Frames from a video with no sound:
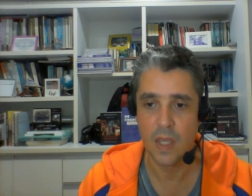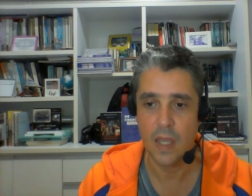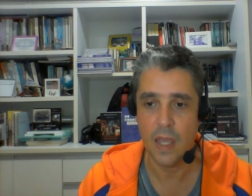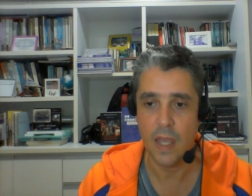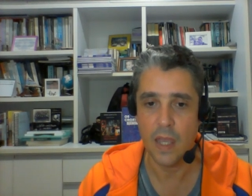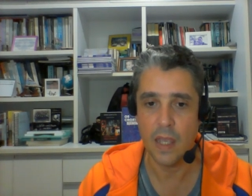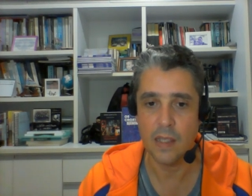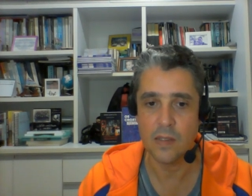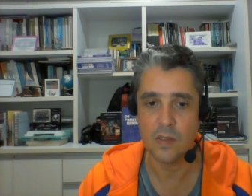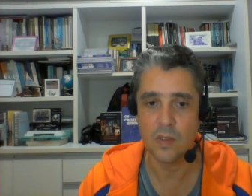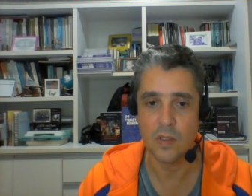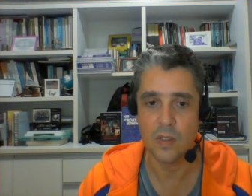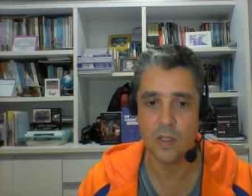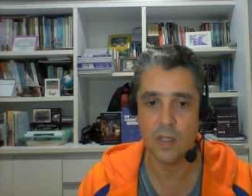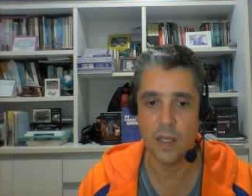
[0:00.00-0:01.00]
as
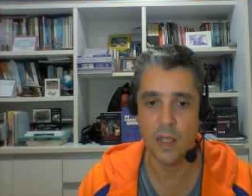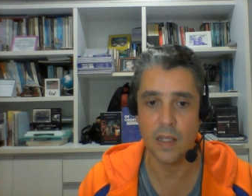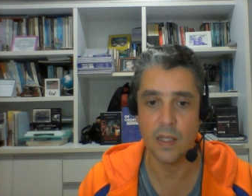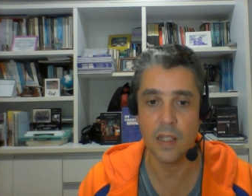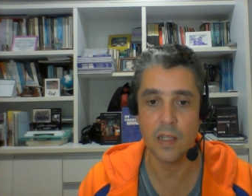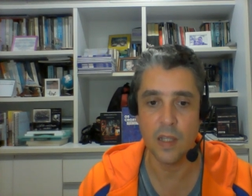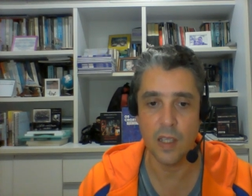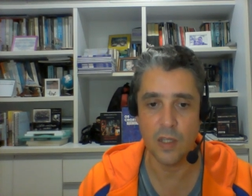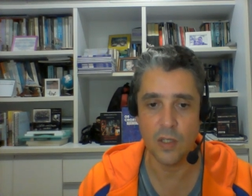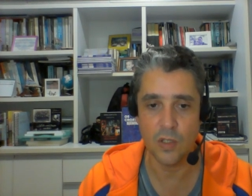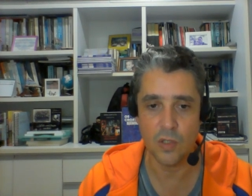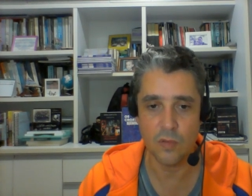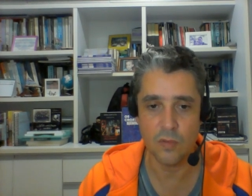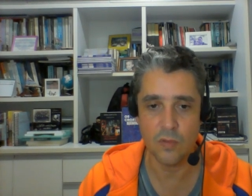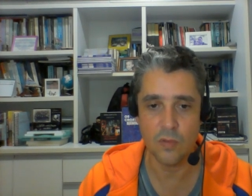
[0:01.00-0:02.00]
the
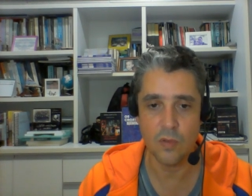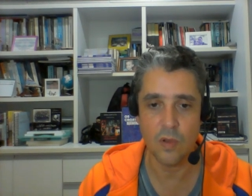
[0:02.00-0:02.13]
alienation